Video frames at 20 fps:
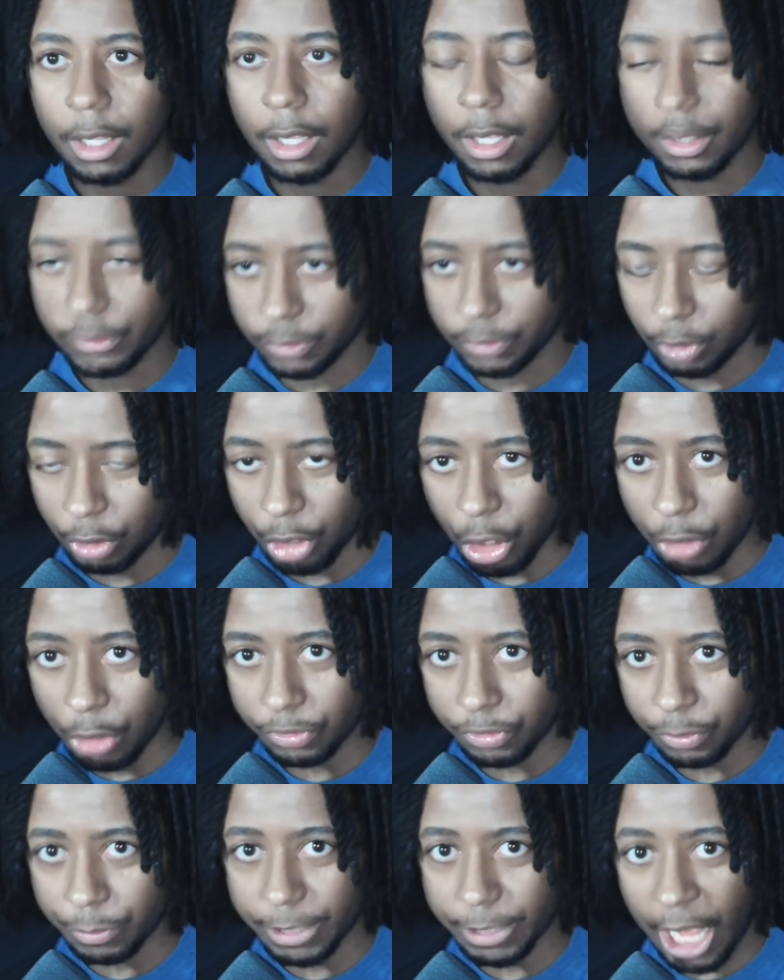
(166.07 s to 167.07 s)
So
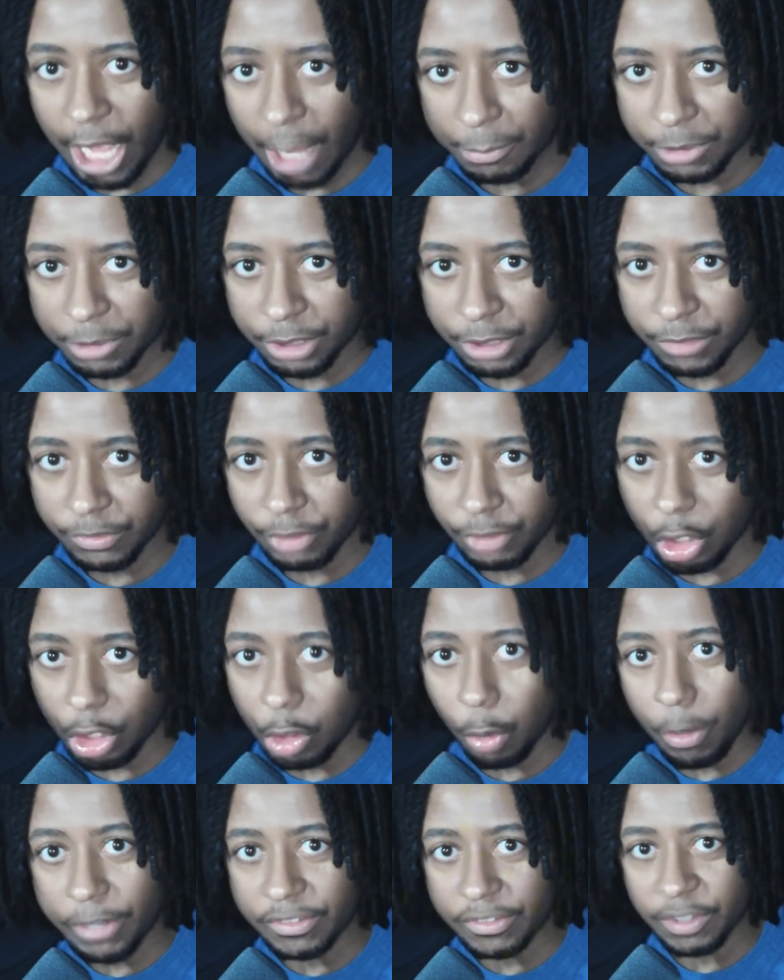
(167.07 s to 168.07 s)
those 3 options are
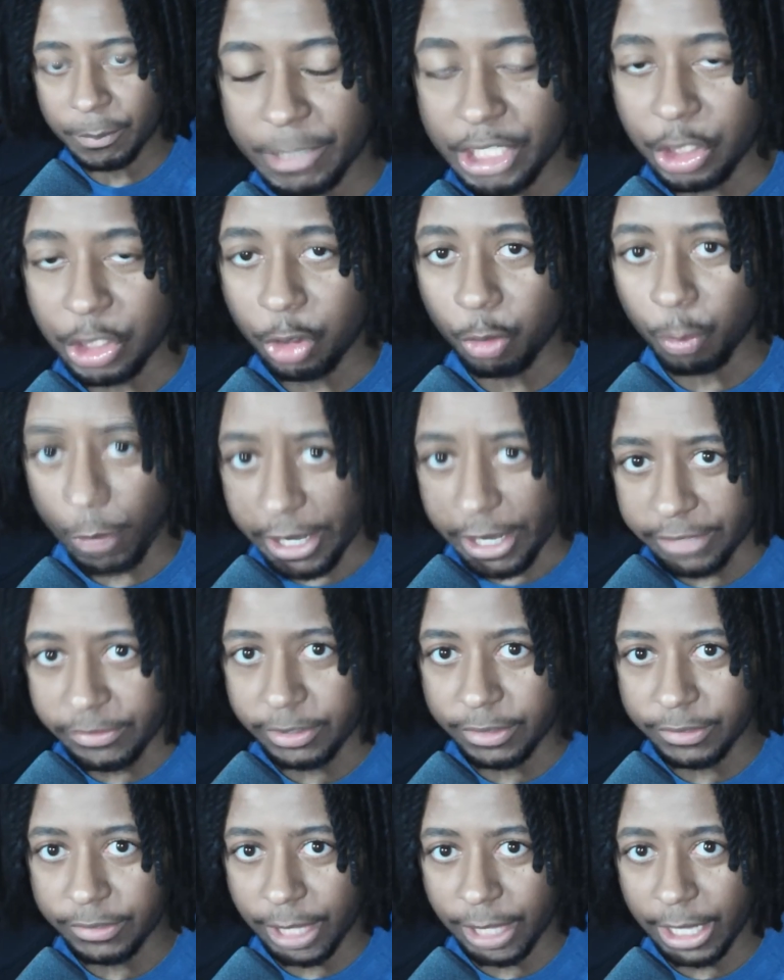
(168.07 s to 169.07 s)
going to be
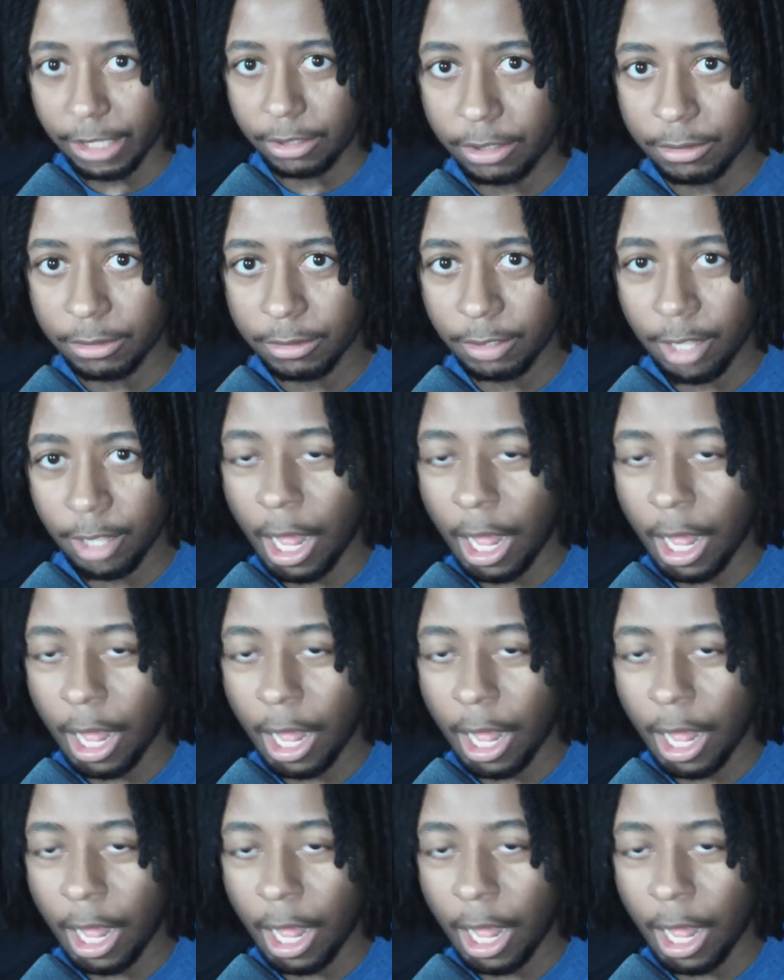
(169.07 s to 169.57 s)
crazy style,